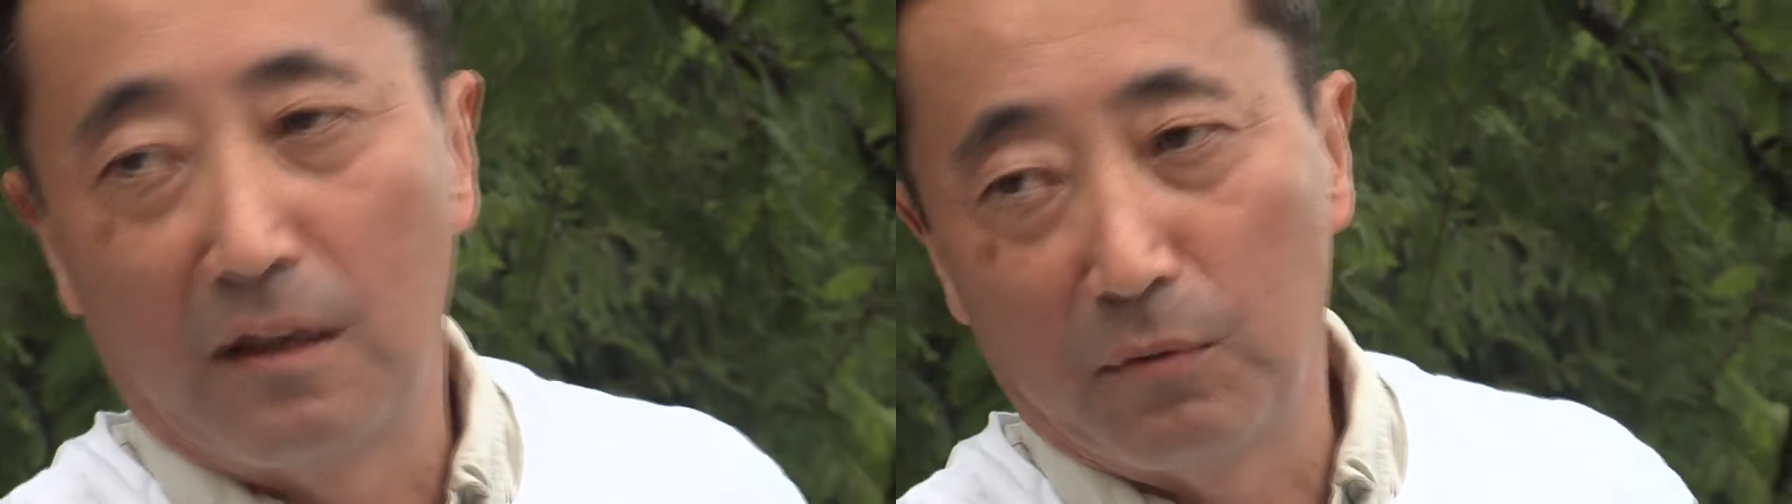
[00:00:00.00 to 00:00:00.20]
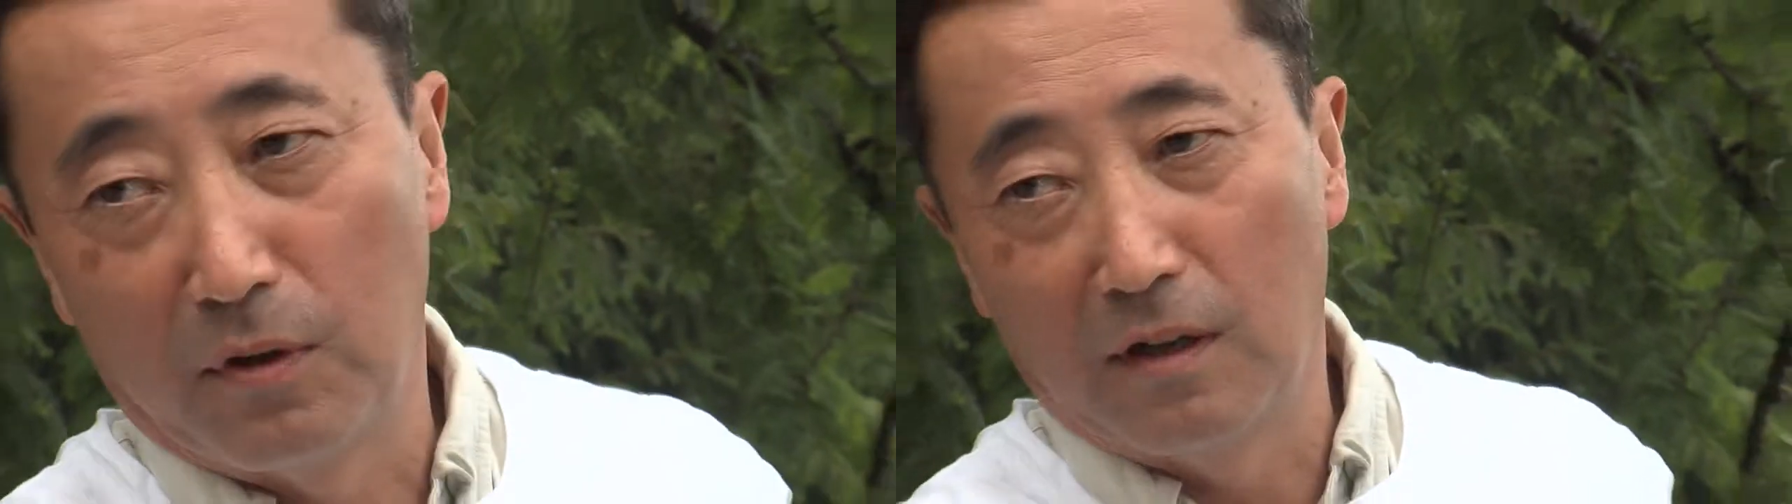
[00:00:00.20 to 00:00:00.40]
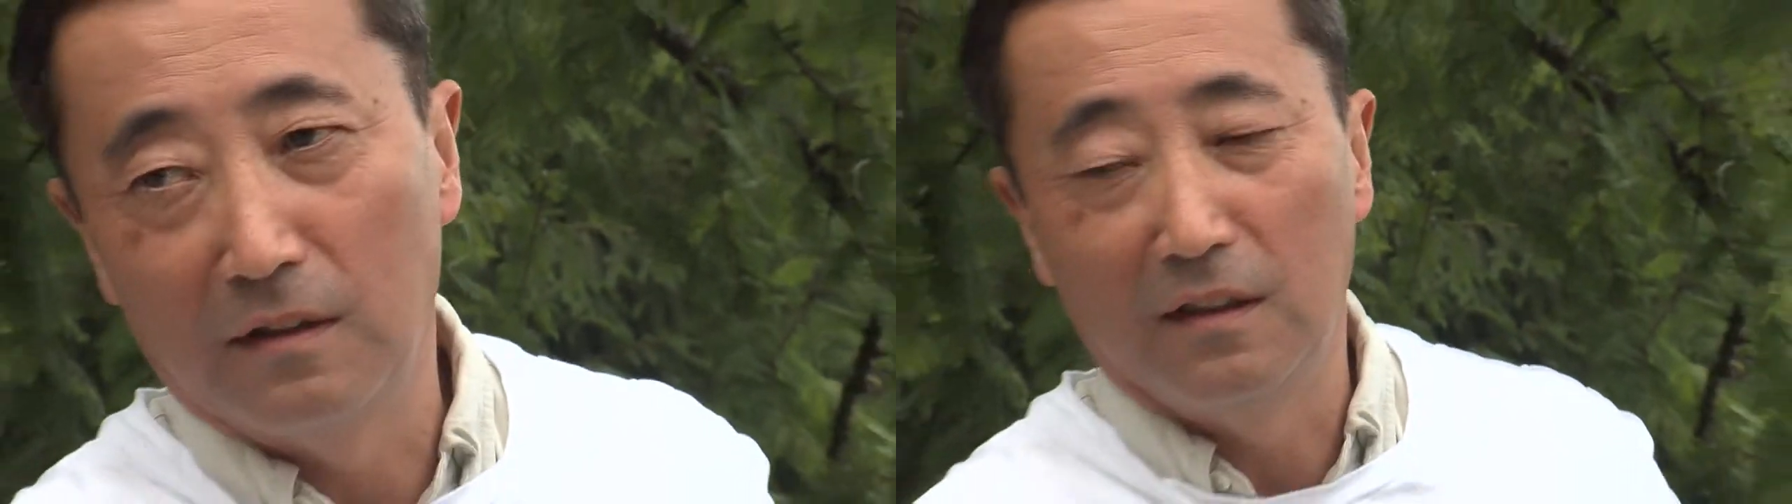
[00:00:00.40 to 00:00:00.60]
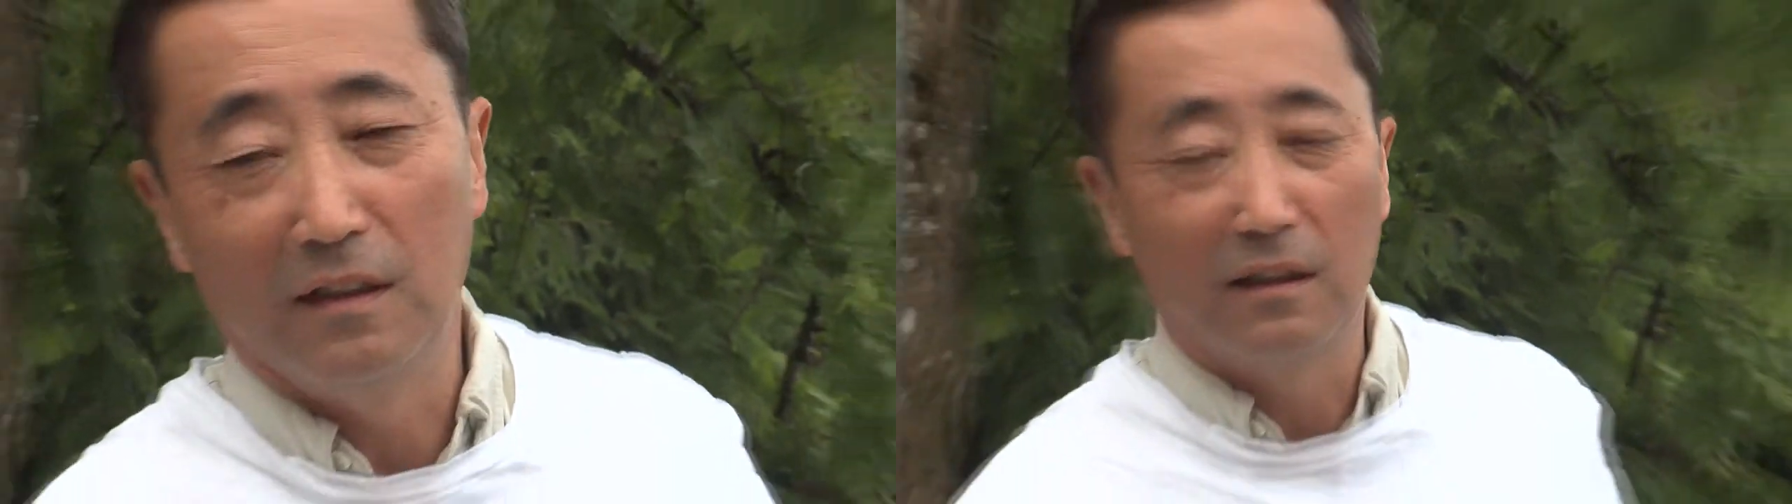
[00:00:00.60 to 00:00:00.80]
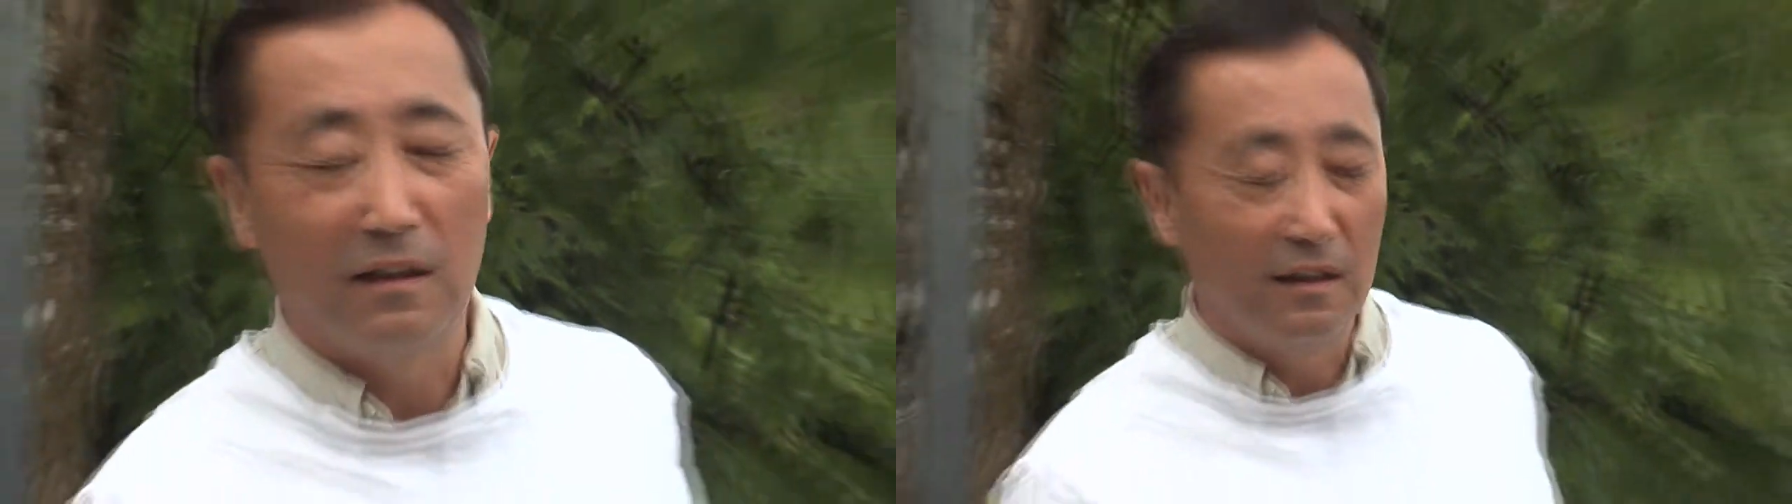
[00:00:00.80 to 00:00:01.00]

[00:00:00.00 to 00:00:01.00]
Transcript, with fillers: I forgot the